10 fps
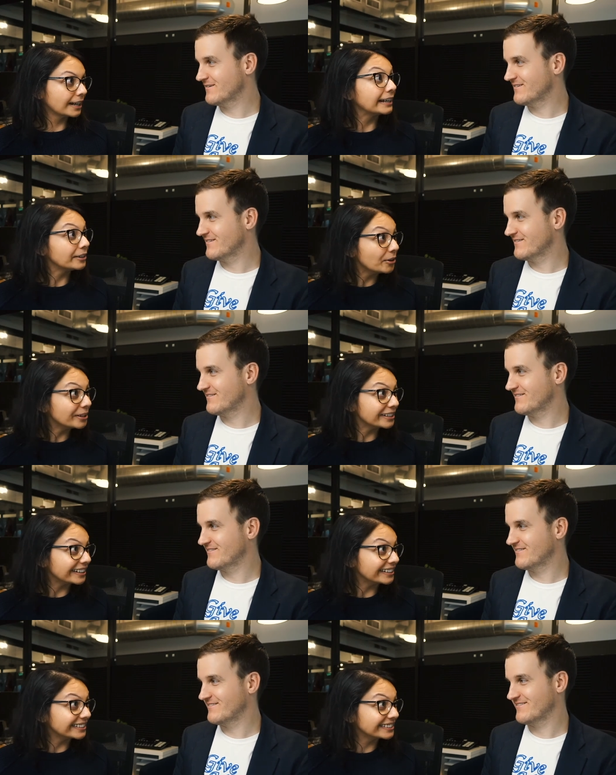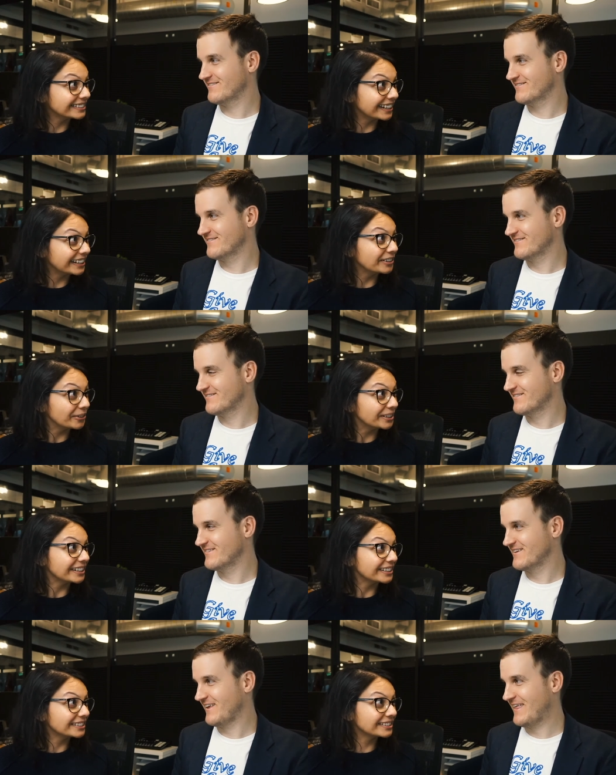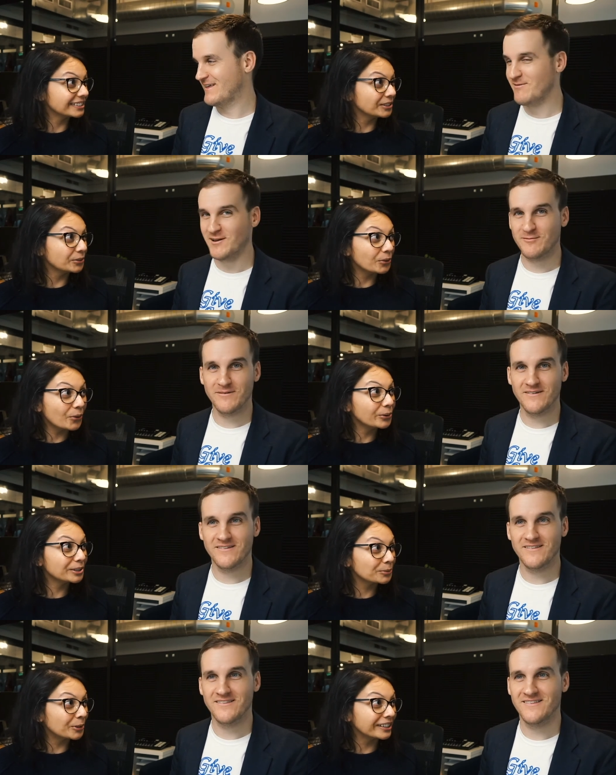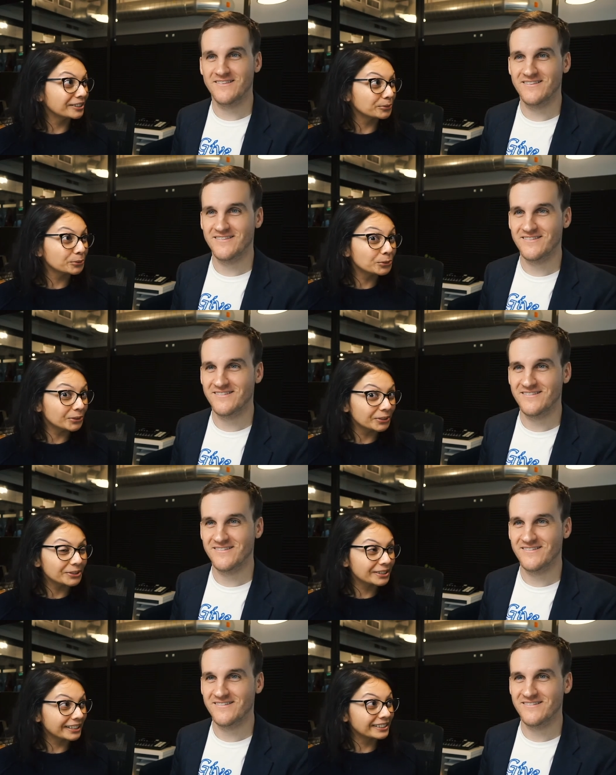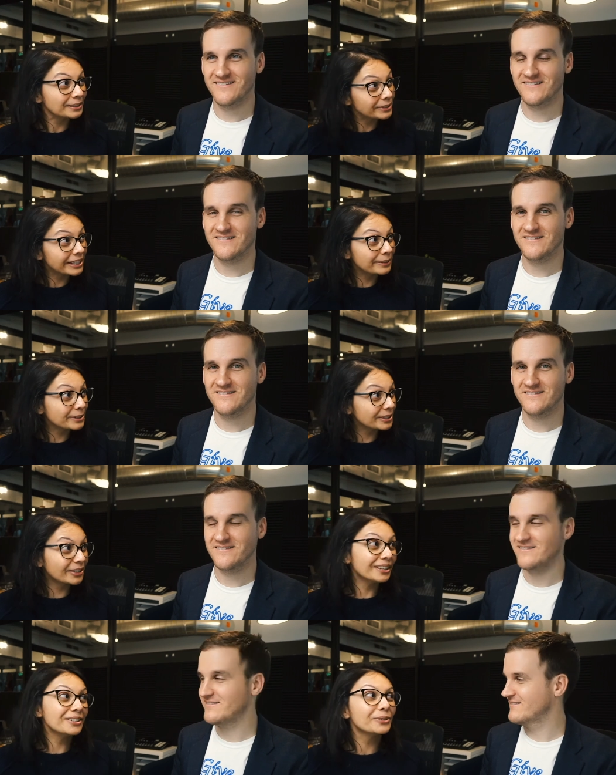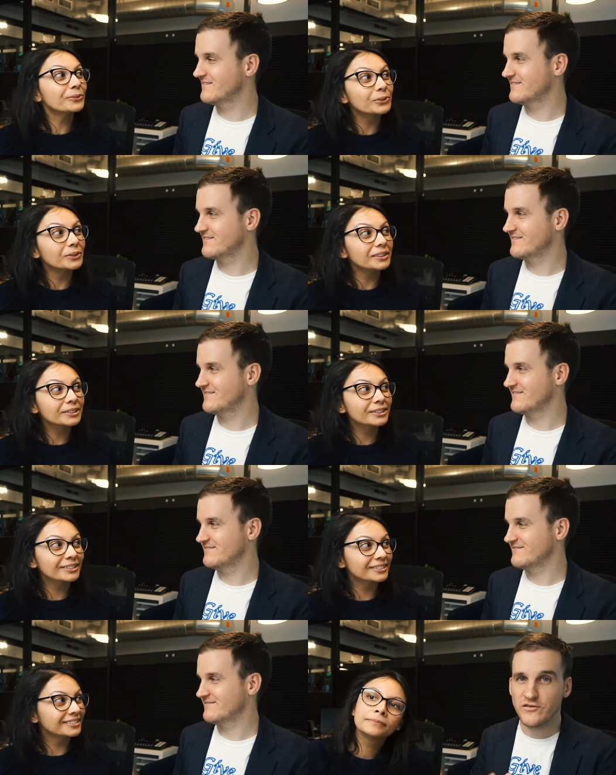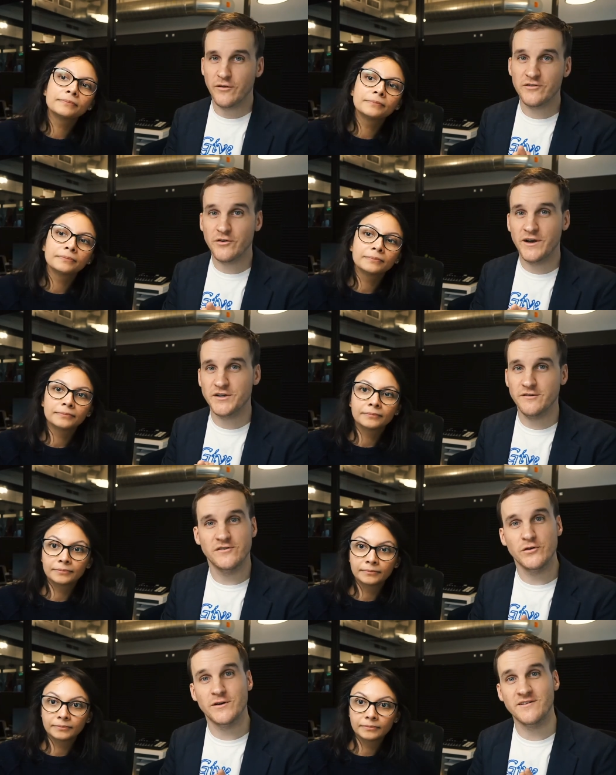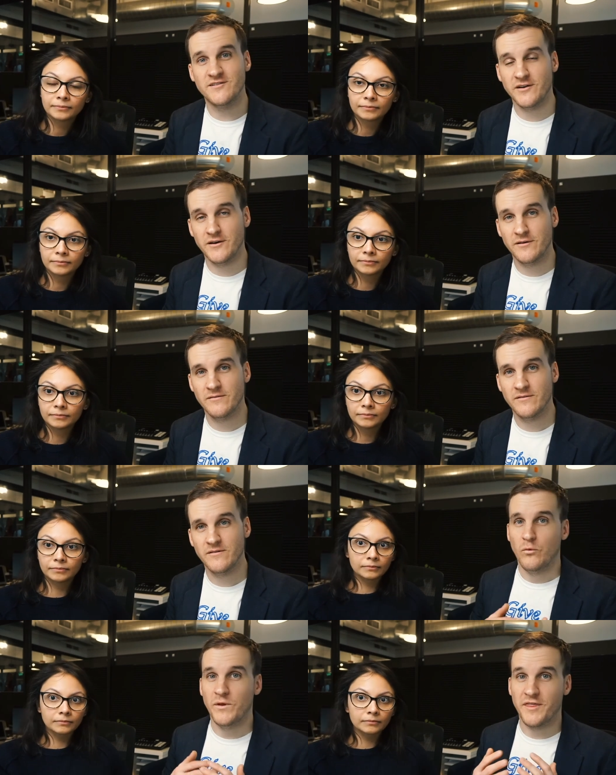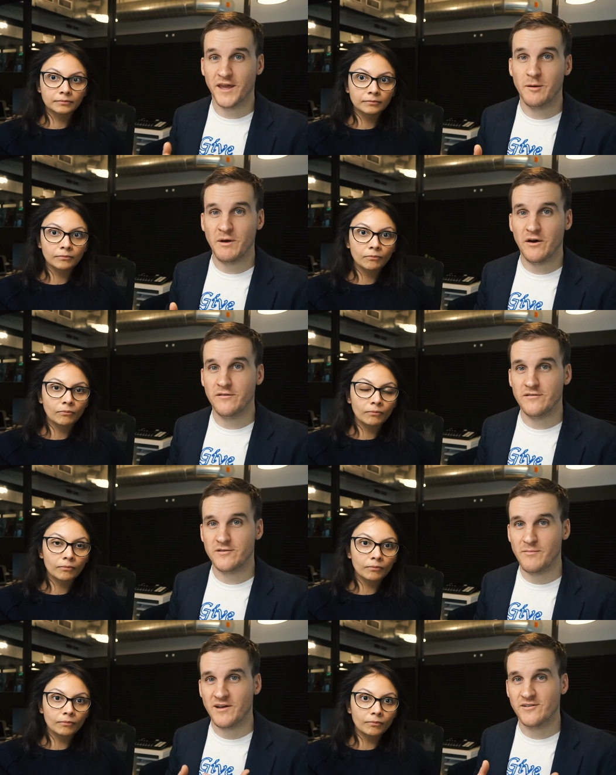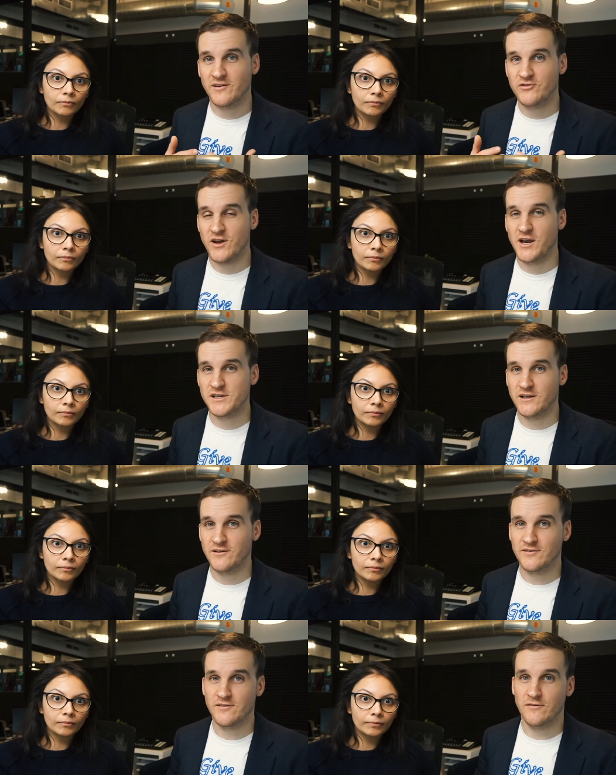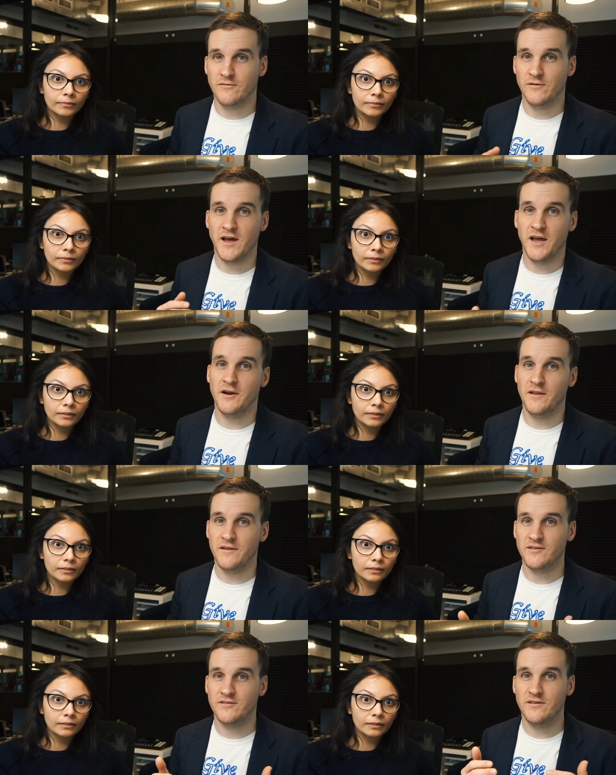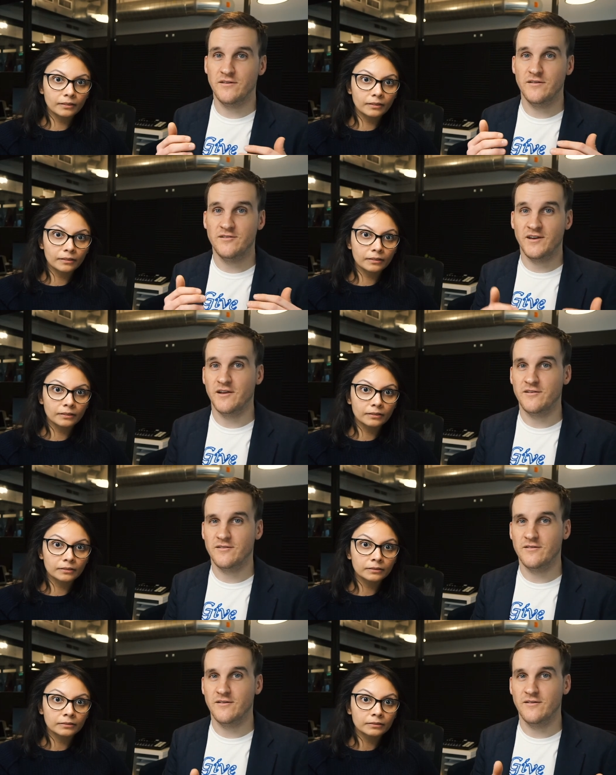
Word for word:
Speaker 1: I know it does. I know it does. It you always want the rules, and sometimes there are no rules.
Speaker 2: So, those are issues to consider when thinking about domestic strategies, relying on these states